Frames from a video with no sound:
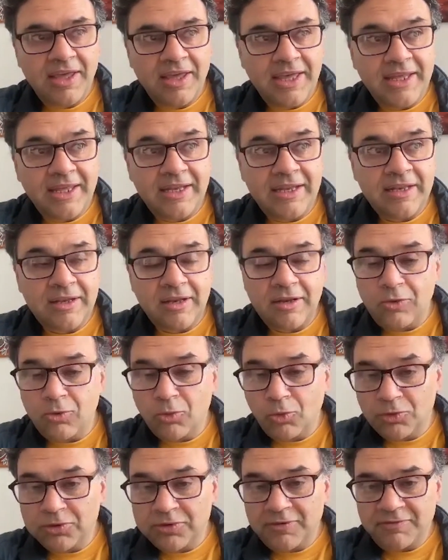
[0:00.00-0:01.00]
in
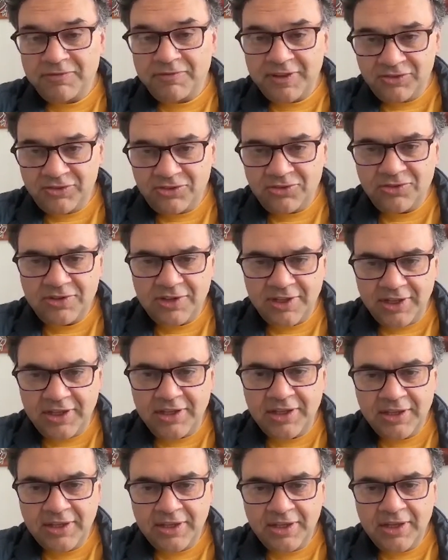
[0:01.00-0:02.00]
North
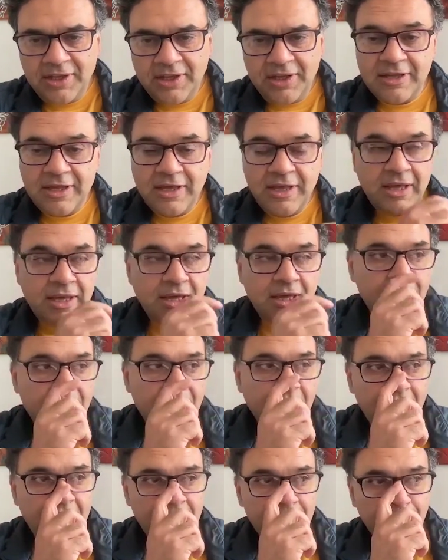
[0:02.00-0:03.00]
Finchley.
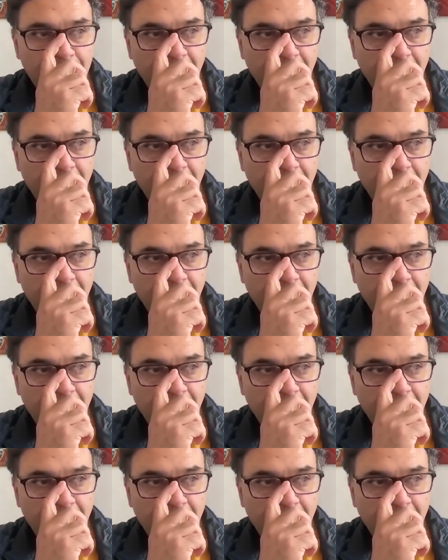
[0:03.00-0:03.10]
In